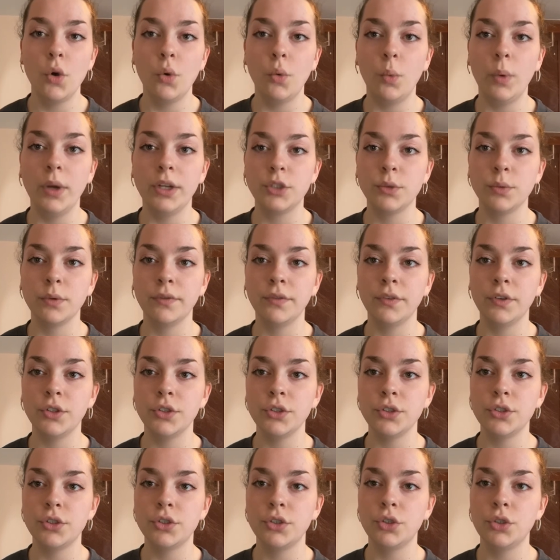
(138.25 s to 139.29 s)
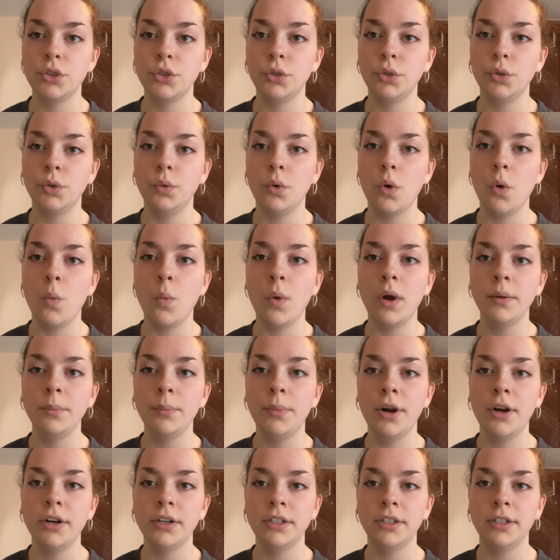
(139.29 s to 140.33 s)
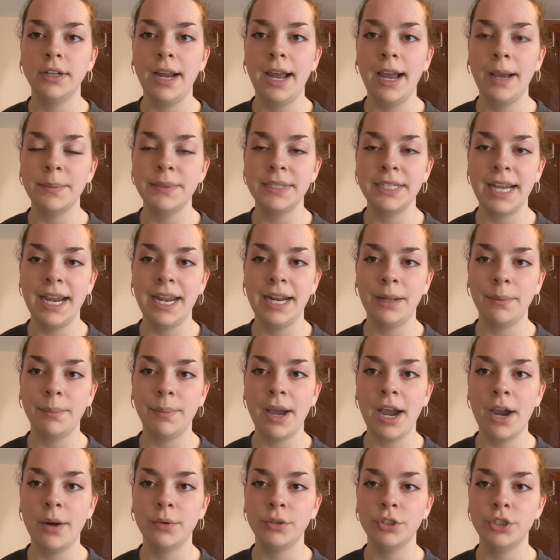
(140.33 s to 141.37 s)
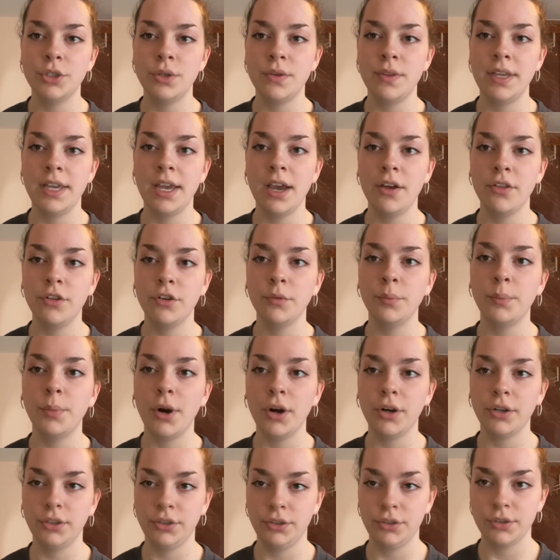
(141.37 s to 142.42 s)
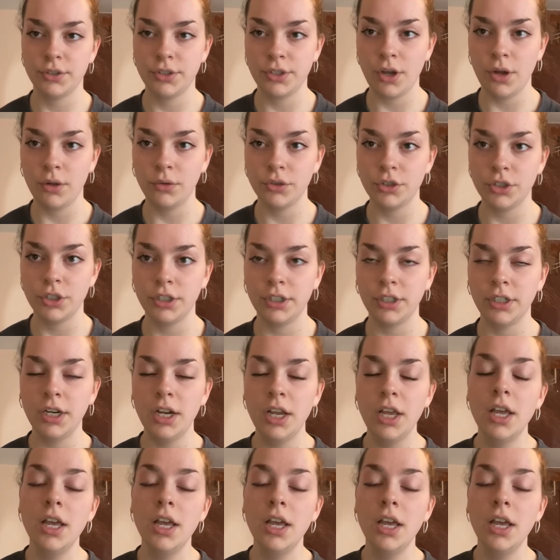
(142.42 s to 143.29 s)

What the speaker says: which refers to one partner abdicating power to the other partner's culture.